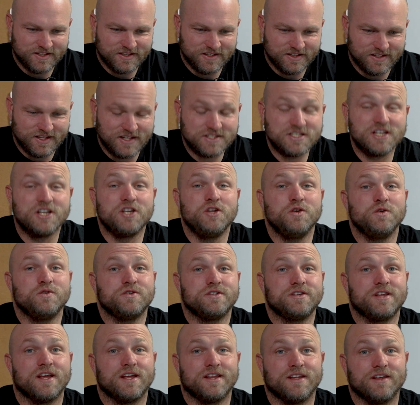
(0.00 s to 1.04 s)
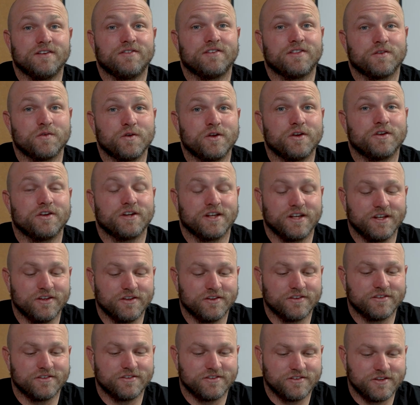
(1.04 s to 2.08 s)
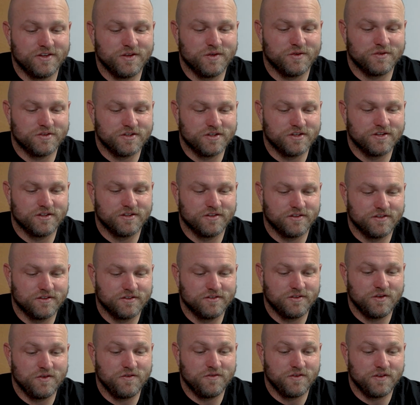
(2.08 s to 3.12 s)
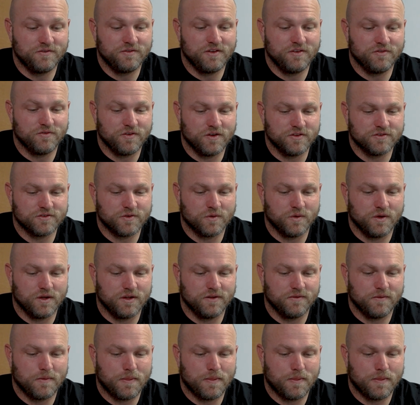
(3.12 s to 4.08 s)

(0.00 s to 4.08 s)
That's a huge deadlift. 300 kilos is huge. 250 front squat.